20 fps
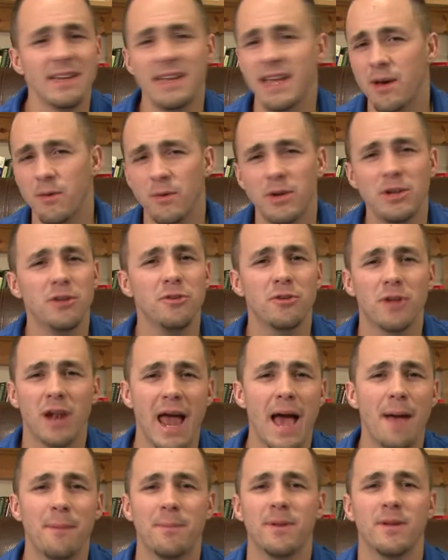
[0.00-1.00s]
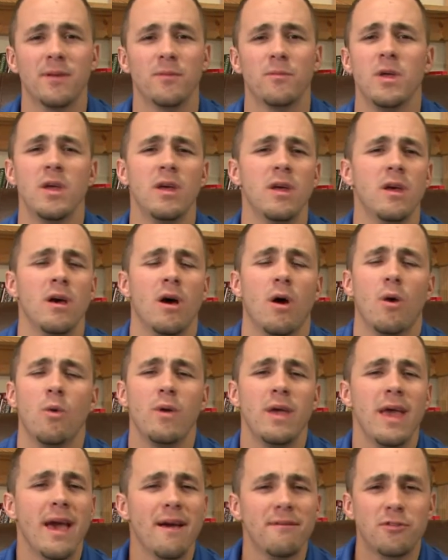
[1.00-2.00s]
Yeah, we do clapping. And oh,
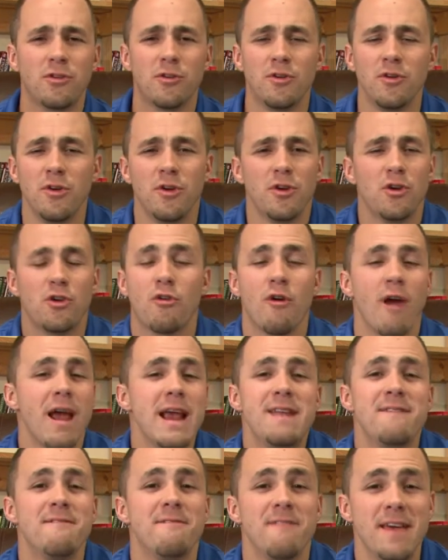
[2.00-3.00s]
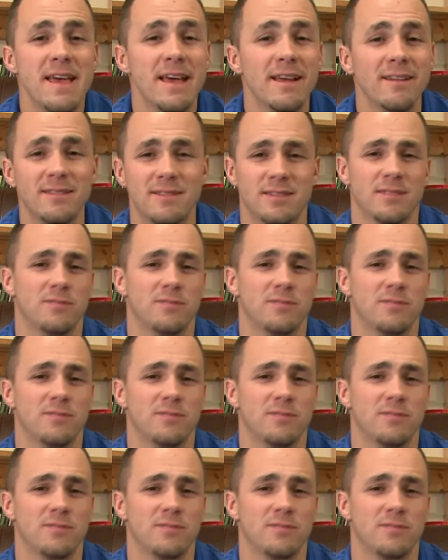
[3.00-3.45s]
we have great events.